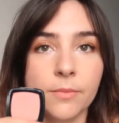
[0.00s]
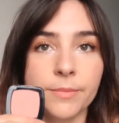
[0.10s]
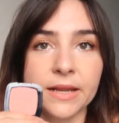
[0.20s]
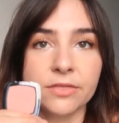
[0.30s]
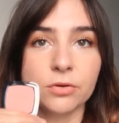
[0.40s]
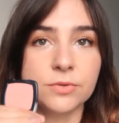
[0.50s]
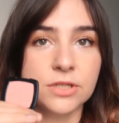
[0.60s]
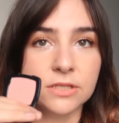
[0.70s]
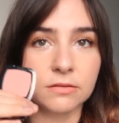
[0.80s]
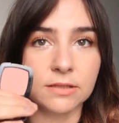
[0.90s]
but I thought it was
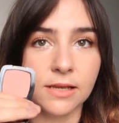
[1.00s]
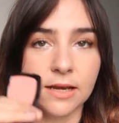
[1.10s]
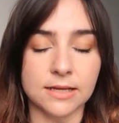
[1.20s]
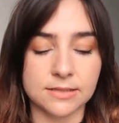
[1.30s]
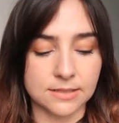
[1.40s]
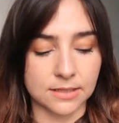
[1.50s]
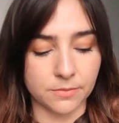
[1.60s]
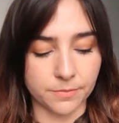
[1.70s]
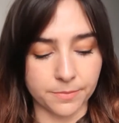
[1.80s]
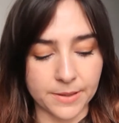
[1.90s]
just a really nice kind
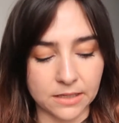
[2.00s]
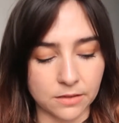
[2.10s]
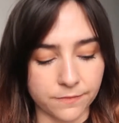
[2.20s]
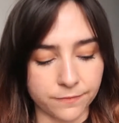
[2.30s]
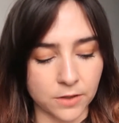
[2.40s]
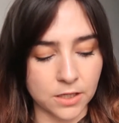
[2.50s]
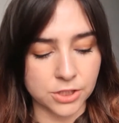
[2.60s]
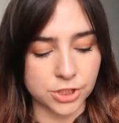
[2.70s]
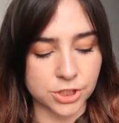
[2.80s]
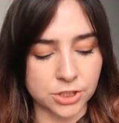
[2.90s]
of pink
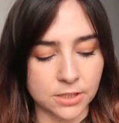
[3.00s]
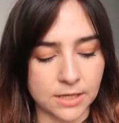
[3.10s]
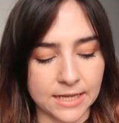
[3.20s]
flush.